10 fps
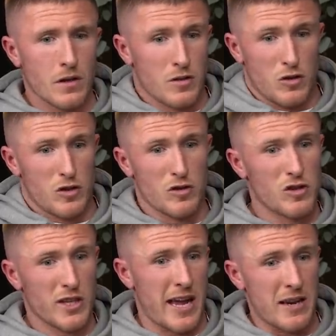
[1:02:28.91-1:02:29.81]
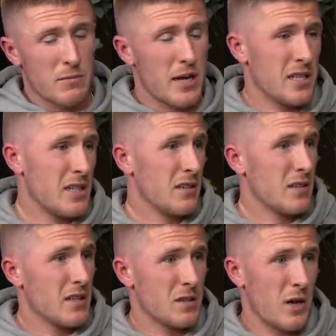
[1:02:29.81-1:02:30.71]
Just again, the manager,
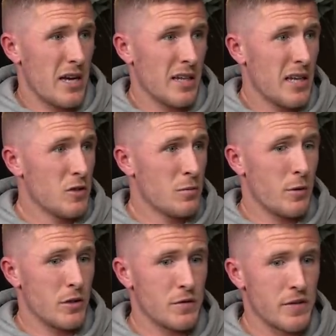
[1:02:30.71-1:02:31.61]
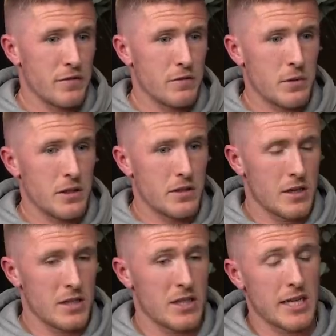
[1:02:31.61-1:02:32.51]
Chris Wilder, lad, just putting his faith in me.
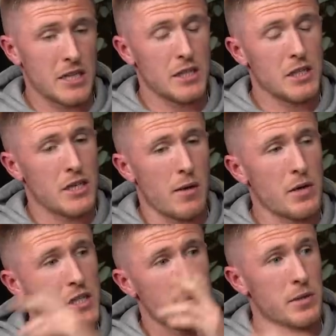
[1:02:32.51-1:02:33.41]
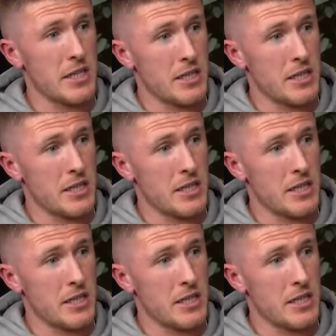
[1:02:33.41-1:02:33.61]
As I say, the championship season